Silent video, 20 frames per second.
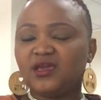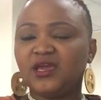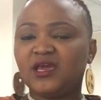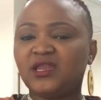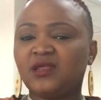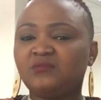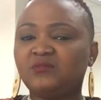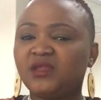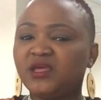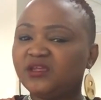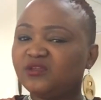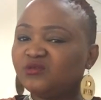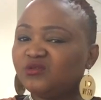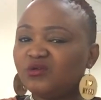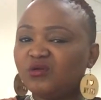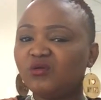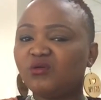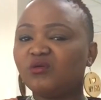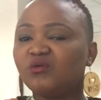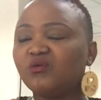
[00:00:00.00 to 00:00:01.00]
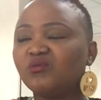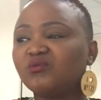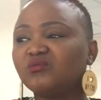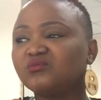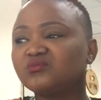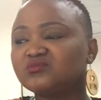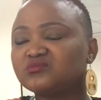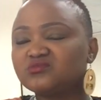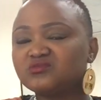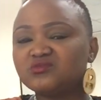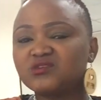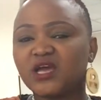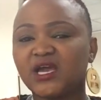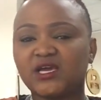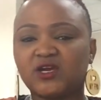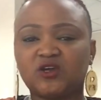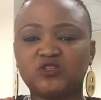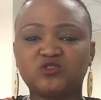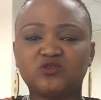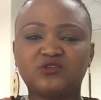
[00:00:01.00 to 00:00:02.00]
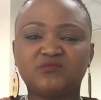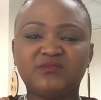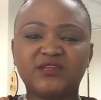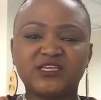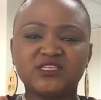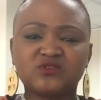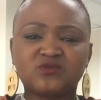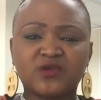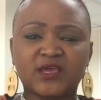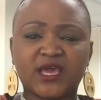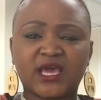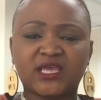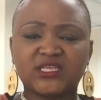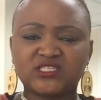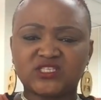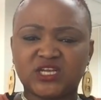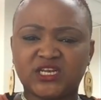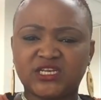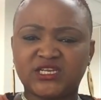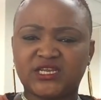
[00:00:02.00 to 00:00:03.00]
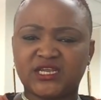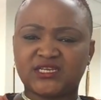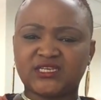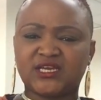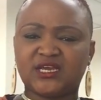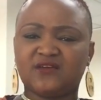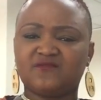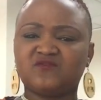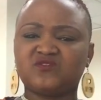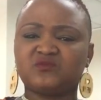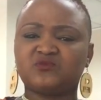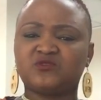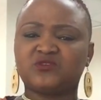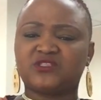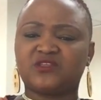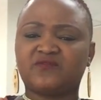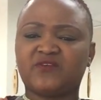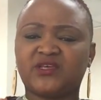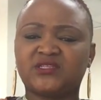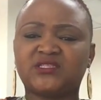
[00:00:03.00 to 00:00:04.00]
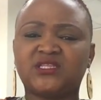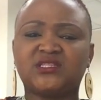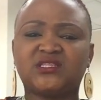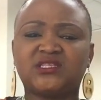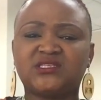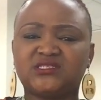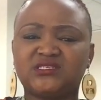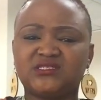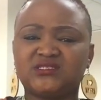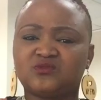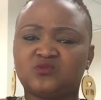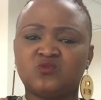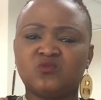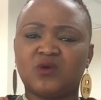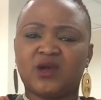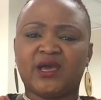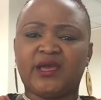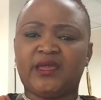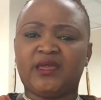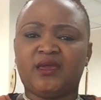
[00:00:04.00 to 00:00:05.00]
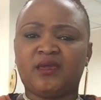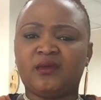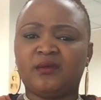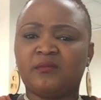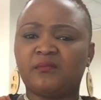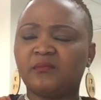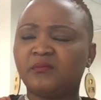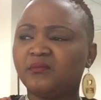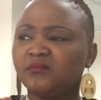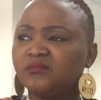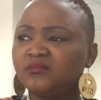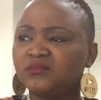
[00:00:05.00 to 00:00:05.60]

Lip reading: And I'm like, no. I got to a place where I started getting comfortable with the fact that this is who I am.